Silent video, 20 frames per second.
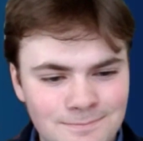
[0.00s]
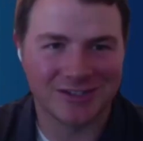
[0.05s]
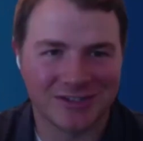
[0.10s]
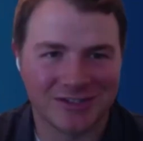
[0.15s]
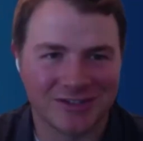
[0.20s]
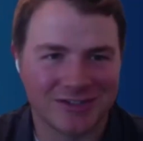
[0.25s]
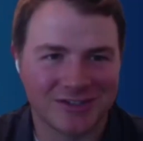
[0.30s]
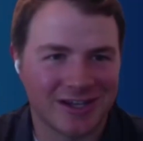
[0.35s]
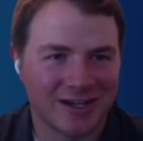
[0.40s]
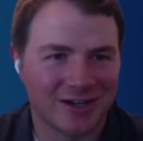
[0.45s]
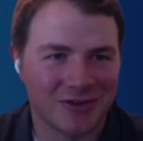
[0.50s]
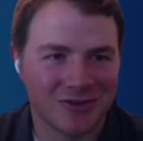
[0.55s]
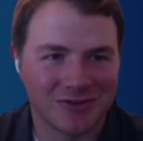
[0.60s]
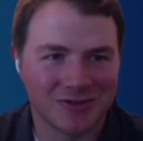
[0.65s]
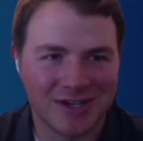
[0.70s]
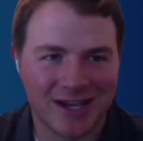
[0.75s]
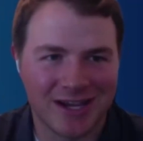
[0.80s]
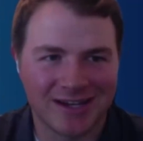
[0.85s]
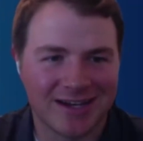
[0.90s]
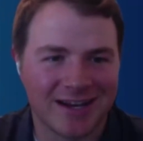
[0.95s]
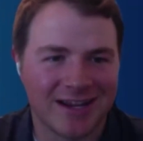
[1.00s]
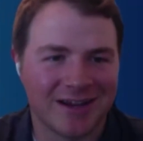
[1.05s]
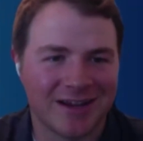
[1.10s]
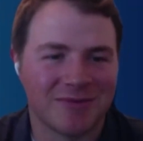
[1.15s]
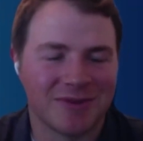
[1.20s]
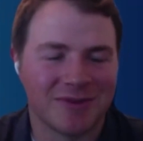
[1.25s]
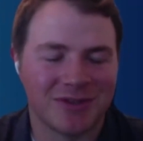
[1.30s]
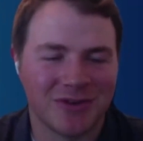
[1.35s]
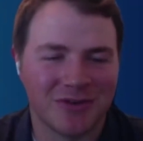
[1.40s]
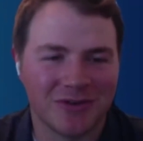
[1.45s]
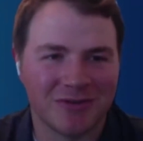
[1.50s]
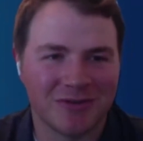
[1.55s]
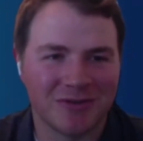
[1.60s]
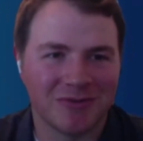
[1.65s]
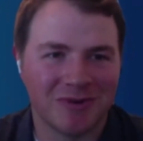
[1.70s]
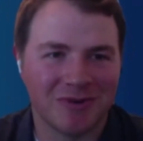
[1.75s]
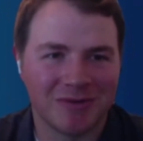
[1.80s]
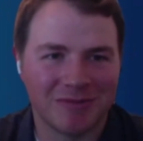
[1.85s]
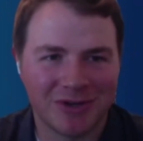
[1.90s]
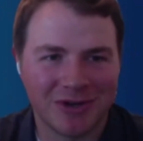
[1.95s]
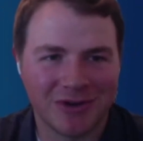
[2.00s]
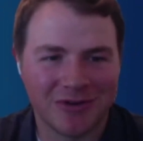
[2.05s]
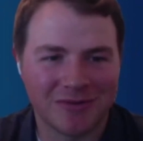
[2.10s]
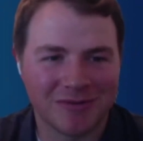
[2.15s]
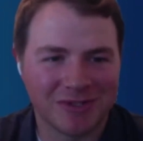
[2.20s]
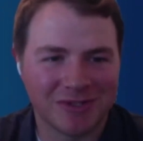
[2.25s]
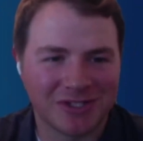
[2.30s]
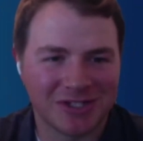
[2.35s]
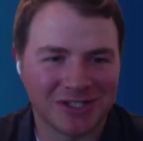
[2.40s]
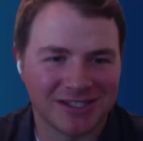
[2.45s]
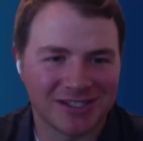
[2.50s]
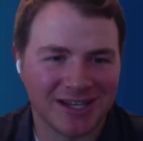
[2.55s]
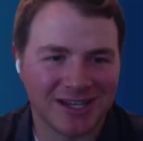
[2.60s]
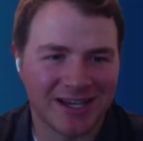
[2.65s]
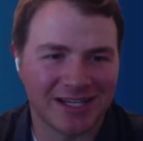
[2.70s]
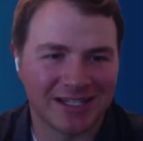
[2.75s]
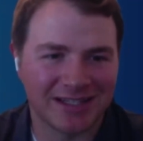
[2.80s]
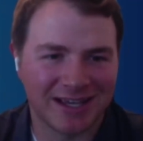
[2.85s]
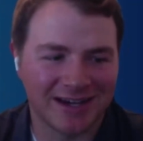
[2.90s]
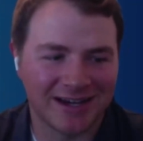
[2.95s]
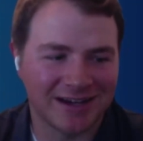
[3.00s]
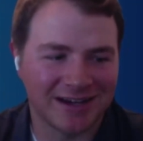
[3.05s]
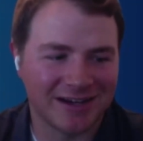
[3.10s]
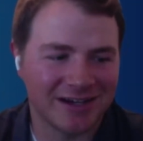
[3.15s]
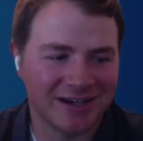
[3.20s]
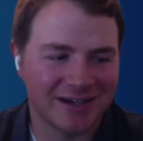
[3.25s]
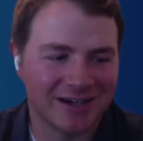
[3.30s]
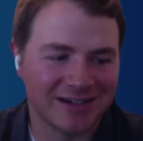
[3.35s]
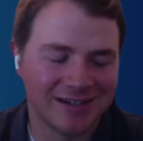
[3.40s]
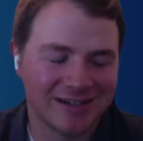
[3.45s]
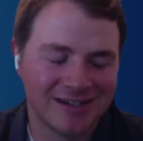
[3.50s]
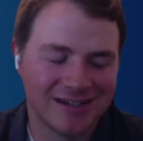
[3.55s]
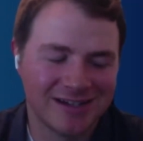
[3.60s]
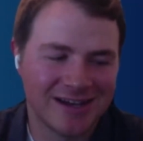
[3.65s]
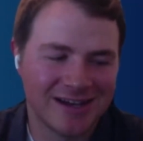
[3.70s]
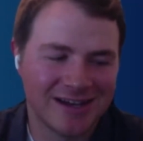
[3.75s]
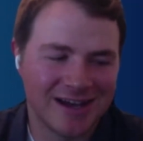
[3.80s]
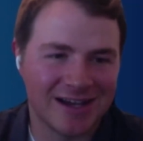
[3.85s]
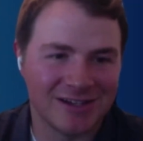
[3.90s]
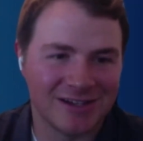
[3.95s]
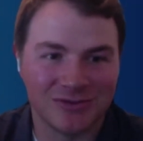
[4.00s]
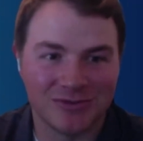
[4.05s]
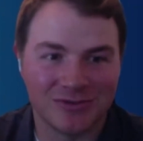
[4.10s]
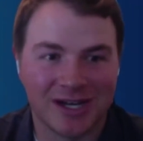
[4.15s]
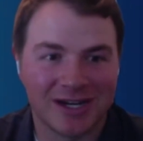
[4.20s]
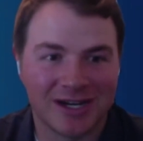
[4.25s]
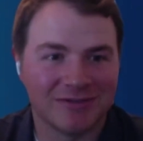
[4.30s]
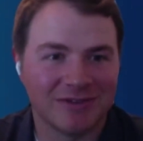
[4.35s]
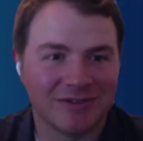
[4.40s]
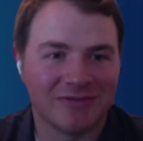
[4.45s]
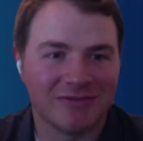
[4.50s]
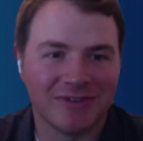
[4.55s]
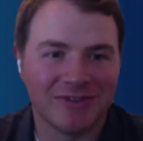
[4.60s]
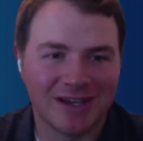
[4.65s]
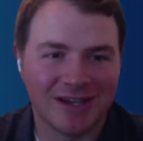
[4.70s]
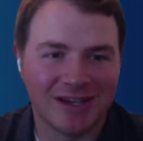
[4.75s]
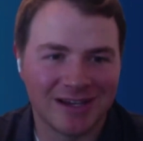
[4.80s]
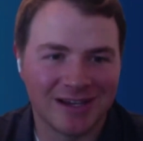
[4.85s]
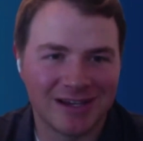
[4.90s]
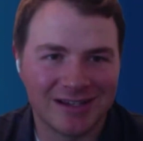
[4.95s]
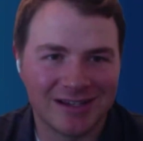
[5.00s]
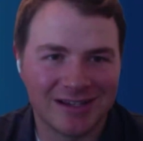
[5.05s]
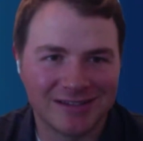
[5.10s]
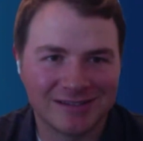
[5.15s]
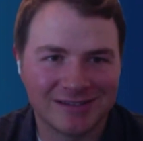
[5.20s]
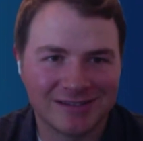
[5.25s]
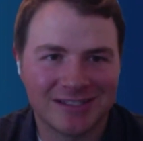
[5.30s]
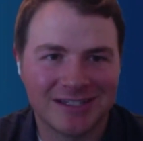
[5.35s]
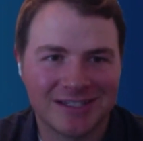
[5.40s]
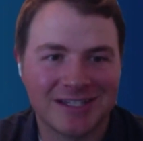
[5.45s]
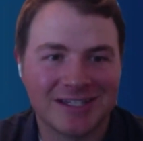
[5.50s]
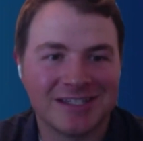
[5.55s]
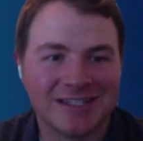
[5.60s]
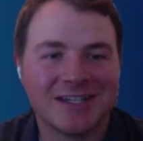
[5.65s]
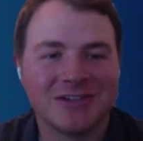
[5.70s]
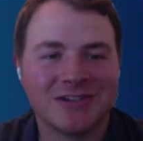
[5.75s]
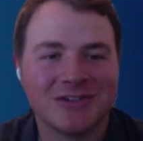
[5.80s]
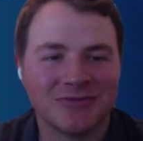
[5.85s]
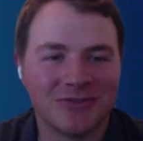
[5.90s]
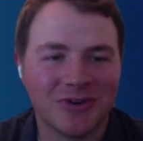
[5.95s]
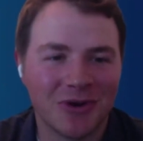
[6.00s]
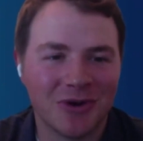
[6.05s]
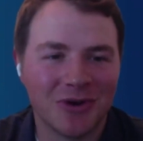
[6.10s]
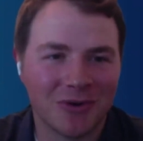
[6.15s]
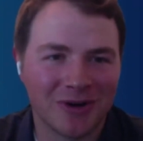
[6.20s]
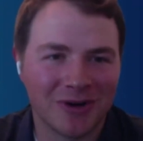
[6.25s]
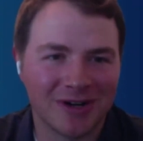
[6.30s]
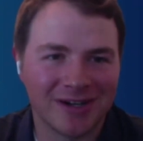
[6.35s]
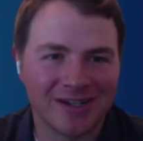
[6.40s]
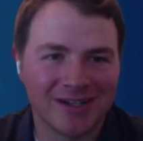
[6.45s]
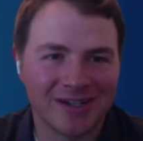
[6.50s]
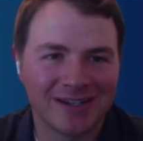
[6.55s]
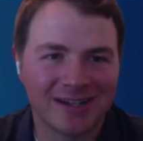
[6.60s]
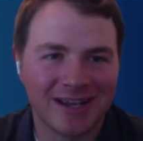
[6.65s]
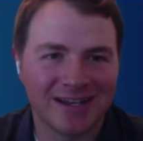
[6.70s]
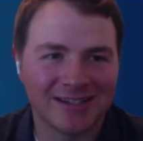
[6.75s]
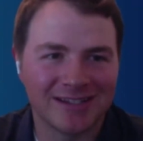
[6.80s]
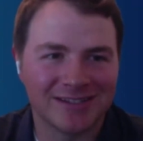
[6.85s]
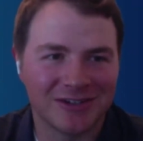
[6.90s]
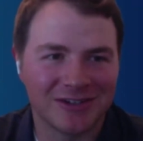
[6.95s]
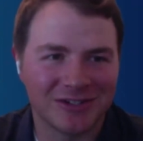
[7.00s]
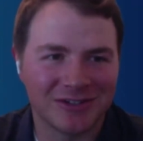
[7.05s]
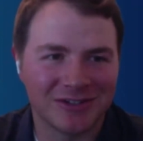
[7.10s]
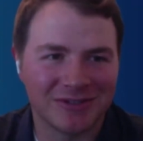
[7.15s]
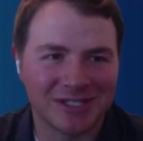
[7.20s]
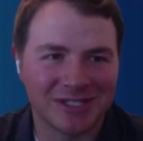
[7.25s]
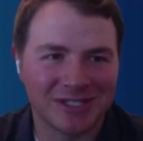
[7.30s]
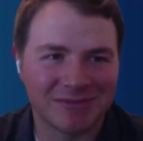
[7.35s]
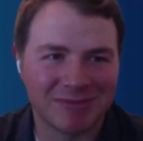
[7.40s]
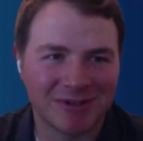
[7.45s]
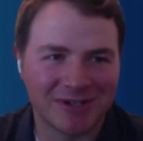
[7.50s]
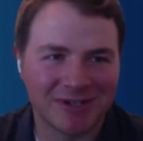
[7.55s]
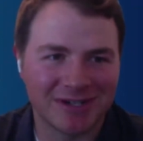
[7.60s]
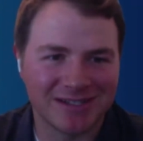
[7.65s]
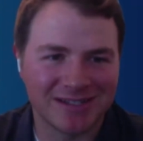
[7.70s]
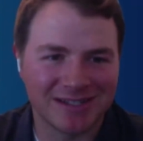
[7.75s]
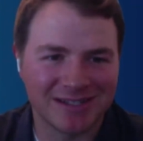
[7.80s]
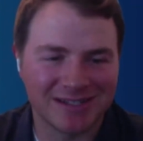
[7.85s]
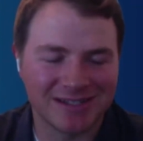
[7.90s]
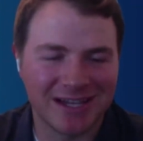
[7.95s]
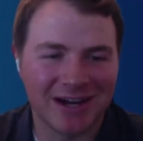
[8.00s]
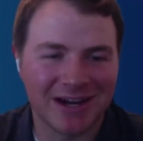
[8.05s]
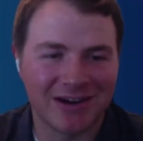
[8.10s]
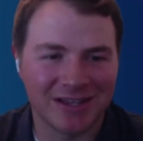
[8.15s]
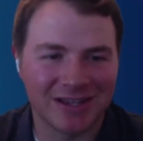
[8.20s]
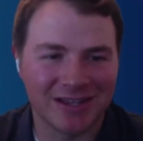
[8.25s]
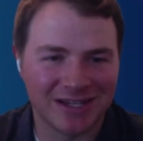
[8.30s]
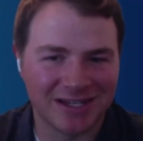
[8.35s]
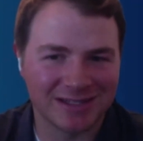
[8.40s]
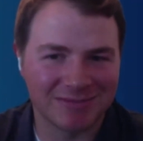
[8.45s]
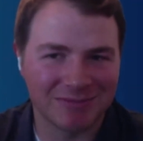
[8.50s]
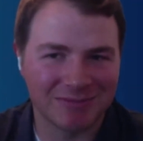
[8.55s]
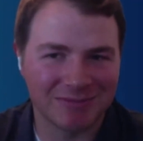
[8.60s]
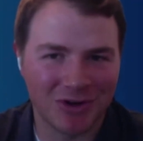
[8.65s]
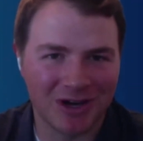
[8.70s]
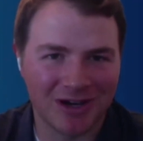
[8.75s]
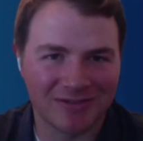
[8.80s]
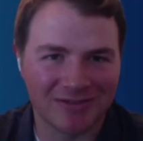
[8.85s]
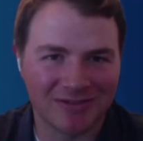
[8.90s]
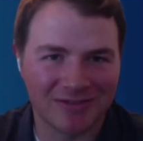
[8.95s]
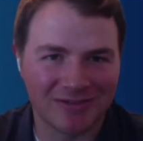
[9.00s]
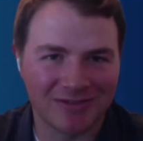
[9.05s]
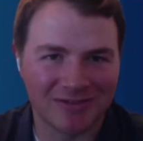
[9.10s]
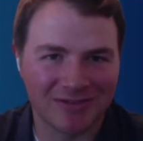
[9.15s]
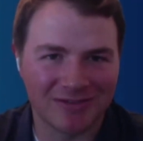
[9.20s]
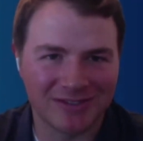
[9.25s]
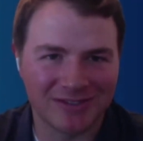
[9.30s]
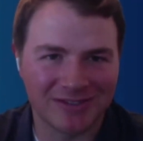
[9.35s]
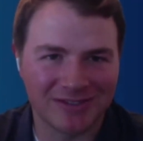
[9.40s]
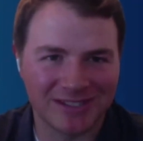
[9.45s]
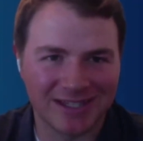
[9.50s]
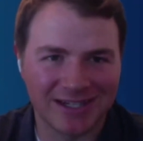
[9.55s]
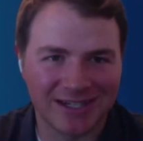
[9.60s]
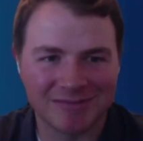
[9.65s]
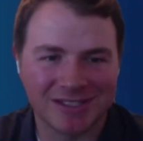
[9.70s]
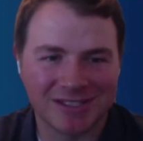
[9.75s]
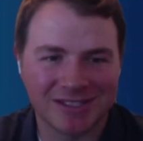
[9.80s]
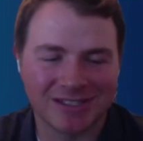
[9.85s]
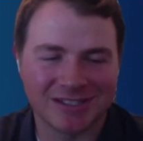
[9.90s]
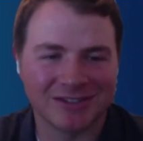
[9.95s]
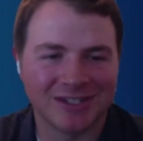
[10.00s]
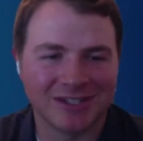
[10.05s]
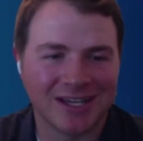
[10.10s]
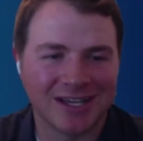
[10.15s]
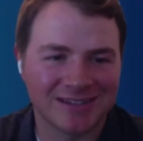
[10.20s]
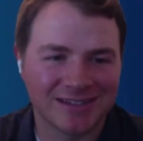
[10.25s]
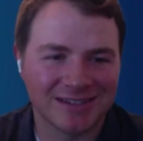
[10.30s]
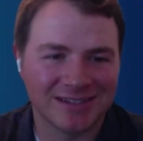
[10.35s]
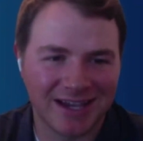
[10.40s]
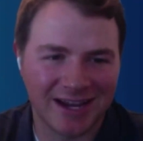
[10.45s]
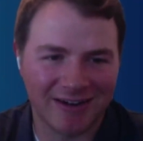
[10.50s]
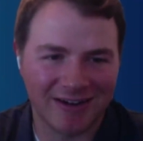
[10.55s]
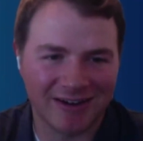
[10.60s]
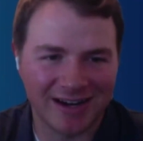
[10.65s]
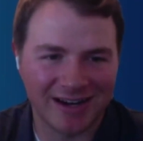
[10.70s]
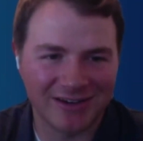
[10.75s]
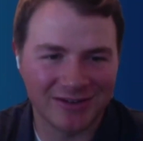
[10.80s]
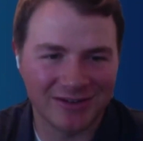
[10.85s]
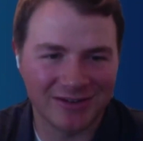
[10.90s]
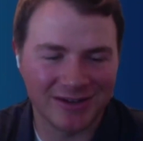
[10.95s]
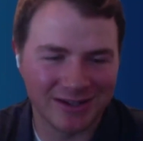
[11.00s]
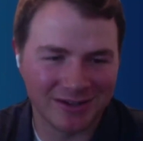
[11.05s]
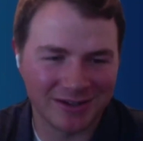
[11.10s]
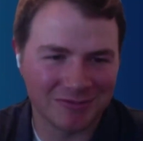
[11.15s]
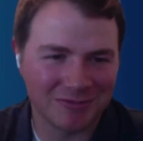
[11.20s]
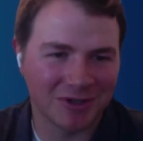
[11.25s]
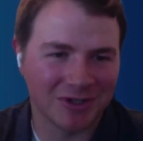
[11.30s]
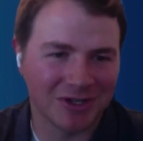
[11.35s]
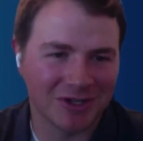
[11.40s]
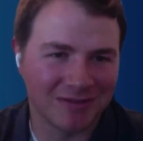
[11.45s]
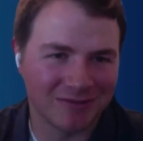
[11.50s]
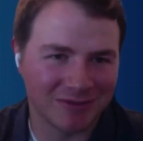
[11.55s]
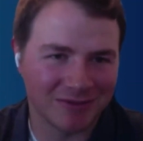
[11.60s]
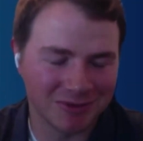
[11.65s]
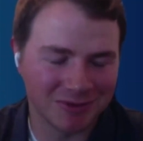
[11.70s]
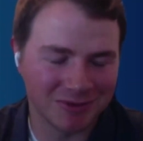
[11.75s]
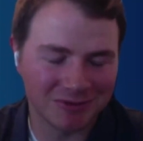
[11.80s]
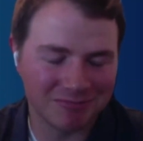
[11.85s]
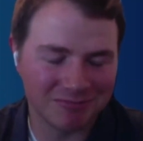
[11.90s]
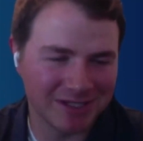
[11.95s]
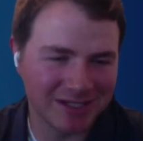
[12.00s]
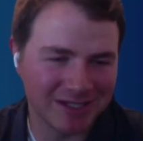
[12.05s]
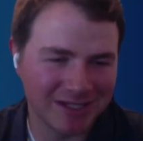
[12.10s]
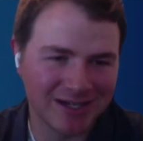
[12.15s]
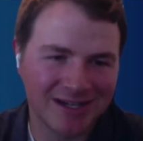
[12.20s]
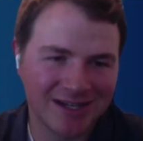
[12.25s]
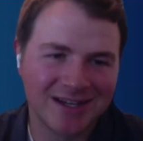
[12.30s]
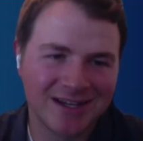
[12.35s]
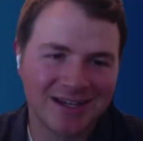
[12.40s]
I think just that goes hand in hand with Noah, what Noah was just saying that as you kind of continue forward and start to experience the scary things more often, then it becomes a little less scary and you get a little more comfortable.